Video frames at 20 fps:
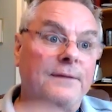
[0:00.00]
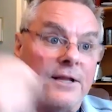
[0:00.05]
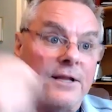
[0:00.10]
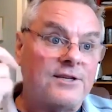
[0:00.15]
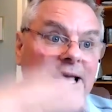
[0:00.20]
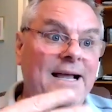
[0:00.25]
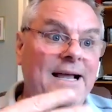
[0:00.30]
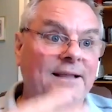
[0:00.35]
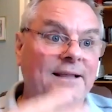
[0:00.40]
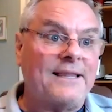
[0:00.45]
The
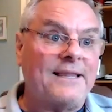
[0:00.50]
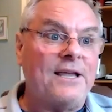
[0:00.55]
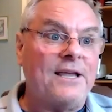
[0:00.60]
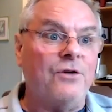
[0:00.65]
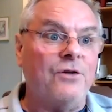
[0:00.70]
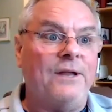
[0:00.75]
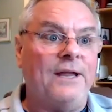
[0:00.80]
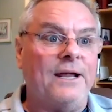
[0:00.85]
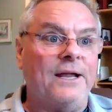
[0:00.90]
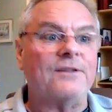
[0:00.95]
second thing
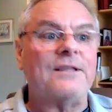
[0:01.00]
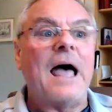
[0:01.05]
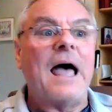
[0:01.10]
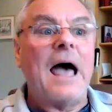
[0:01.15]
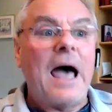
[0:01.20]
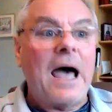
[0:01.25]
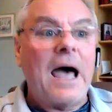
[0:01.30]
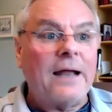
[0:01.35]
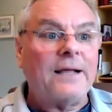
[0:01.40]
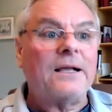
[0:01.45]
you need is
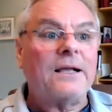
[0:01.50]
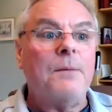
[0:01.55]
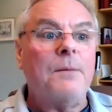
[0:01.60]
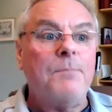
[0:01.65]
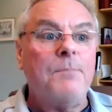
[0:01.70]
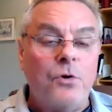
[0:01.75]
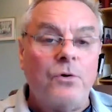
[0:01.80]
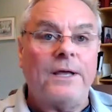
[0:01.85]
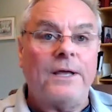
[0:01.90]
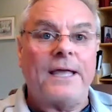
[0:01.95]
how to
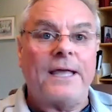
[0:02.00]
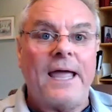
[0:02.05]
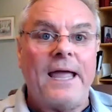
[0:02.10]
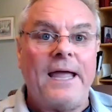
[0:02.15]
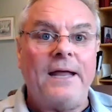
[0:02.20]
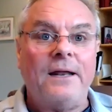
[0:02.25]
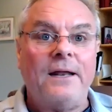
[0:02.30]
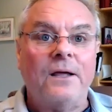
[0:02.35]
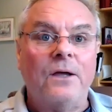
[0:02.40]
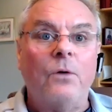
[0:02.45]

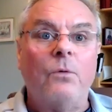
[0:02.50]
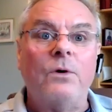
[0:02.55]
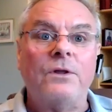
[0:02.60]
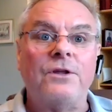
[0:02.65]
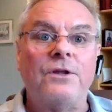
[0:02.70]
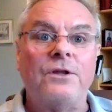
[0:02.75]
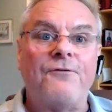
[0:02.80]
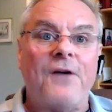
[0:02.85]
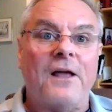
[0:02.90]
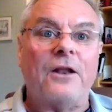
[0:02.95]
communicate
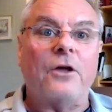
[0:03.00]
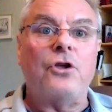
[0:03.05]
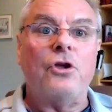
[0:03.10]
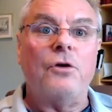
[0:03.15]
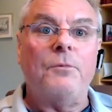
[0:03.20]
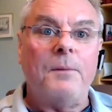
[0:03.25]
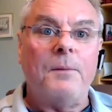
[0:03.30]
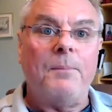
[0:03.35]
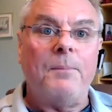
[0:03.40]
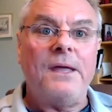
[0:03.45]
with your fellow
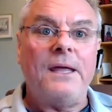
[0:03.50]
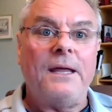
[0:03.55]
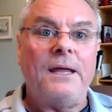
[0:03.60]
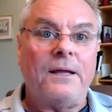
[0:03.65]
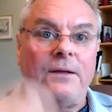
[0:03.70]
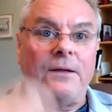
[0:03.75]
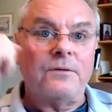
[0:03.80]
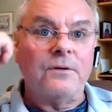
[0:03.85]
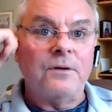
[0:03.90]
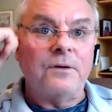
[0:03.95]
human
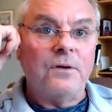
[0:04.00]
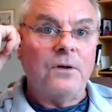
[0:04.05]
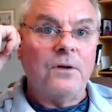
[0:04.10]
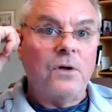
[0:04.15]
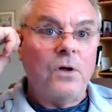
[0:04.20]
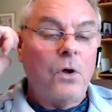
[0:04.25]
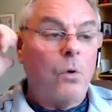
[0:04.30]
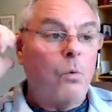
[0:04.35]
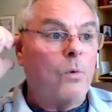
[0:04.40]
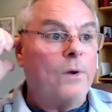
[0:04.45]
being.
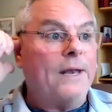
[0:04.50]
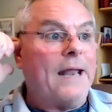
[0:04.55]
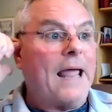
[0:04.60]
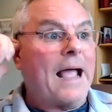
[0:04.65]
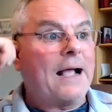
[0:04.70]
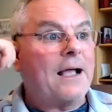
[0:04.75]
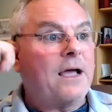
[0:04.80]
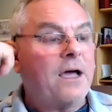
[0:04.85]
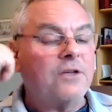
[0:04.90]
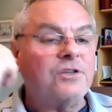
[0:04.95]
When
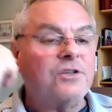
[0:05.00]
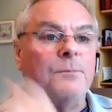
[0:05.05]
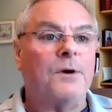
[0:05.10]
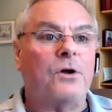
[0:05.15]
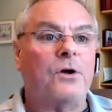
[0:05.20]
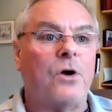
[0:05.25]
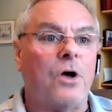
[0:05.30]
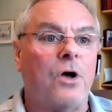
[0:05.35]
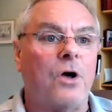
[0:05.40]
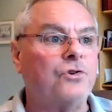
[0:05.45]
that
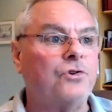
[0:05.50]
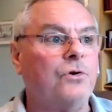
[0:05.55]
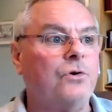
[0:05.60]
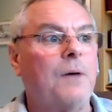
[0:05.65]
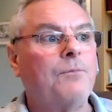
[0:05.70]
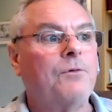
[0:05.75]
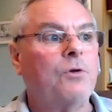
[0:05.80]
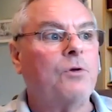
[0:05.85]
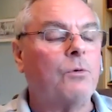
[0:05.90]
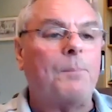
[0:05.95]
customer calls you
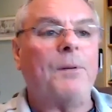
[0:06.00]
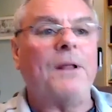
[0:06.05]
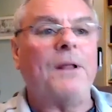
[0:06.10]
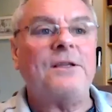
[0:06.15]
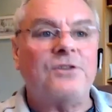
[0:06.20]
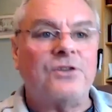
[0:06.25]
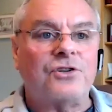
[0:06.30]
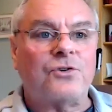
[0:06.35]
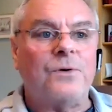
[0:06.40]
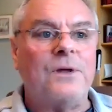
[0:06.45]
up to
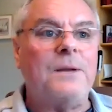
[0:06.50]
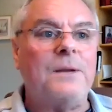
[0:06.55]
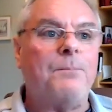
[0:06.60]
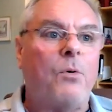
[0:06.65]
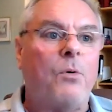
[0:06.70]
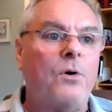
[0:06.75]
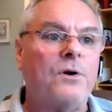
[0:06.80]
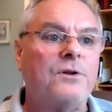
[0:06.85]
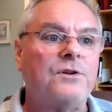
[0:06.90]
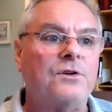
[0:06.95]
replace the screen
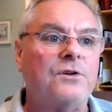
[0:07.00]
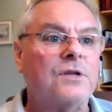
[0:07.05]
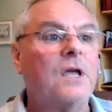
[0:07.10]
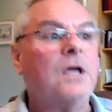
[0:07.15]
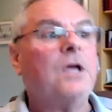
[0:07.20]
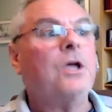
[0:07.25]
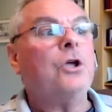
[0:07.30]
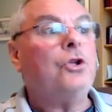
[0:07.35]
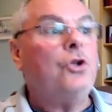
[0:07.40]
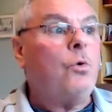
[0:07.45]
porches,
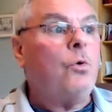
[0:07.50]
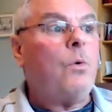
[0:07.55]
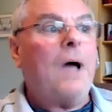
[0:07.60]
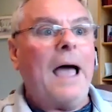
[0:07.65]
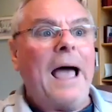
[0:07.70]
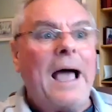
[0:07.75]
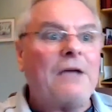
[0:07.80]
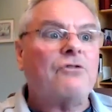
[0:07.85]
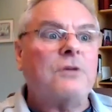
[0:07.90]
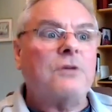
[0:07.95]
you
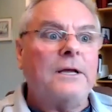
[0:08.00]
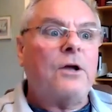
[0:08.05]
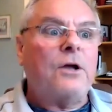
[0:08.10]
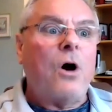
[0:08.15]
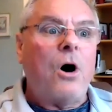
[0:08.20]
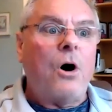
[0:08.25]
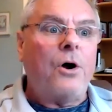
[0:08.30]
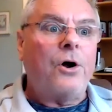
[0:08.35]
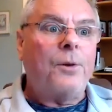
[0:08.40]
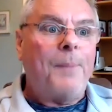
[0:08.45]
actually
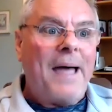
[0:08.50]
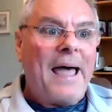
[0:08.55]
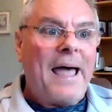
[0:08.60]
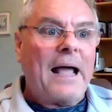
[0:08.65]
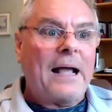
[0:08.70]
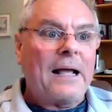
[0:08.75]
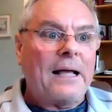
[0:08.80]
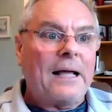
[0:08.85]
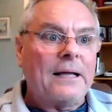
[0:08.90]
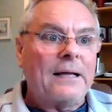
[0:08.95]
call her
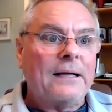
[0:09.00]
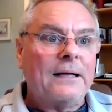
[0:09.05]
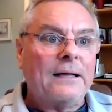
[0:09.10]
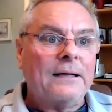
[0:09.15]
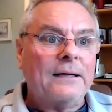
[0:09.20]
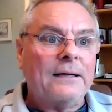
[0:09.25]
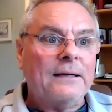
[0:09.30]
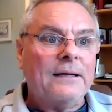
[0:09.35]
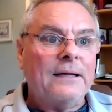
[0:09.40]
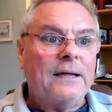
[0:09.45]
back
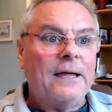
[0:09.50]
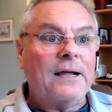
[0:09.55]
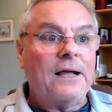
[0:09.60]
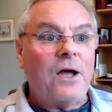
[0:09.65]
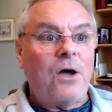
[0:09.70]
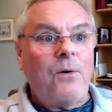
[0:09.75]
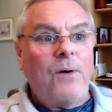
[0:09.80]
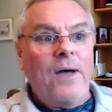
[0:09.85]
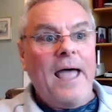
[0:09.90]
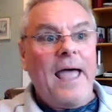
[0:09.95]
and
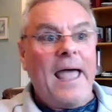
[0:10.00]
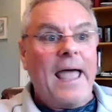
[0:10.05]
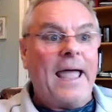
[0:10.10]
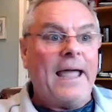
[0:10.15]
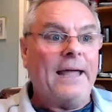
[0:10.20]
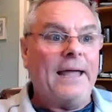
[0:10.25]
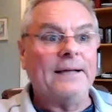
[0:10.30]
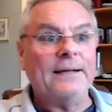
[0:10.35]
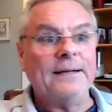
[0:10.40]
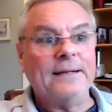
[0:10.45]
go,
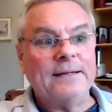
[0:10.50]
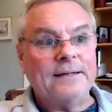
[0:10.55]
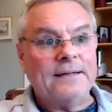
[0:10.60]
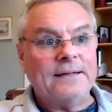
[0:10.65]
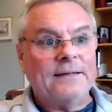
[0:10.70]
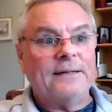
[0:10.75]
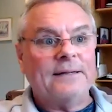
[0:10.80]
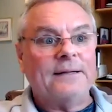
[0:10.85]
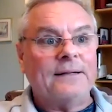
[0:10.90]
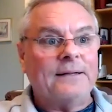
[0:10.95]
hey,
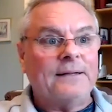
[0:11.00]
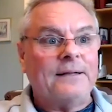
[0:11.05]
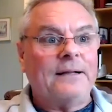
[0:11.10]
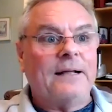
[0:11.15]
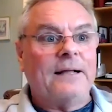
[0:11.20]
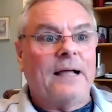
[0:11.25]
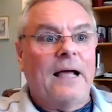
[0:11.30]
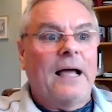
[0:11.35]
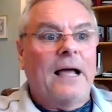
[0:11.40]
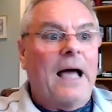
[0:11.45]

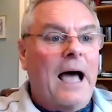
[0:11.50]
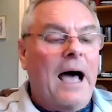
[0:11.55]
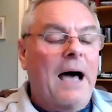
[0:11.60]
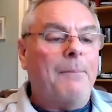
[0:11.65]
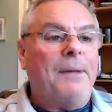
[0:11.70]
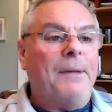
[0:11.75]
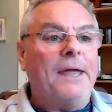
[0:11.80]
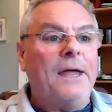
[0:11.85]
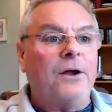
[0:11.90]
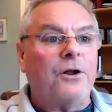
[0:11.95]

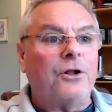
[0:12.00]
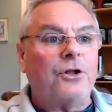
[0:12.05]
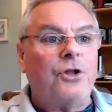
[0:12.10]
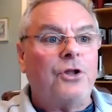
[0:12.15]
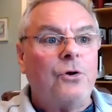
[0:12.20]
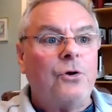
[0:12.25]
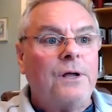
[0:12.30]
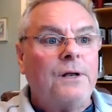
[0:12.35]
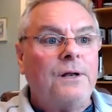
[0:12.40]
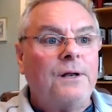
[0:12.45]
I'm here to
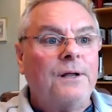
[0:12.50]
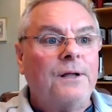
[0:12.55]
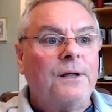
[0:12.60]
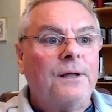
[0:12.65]
do it.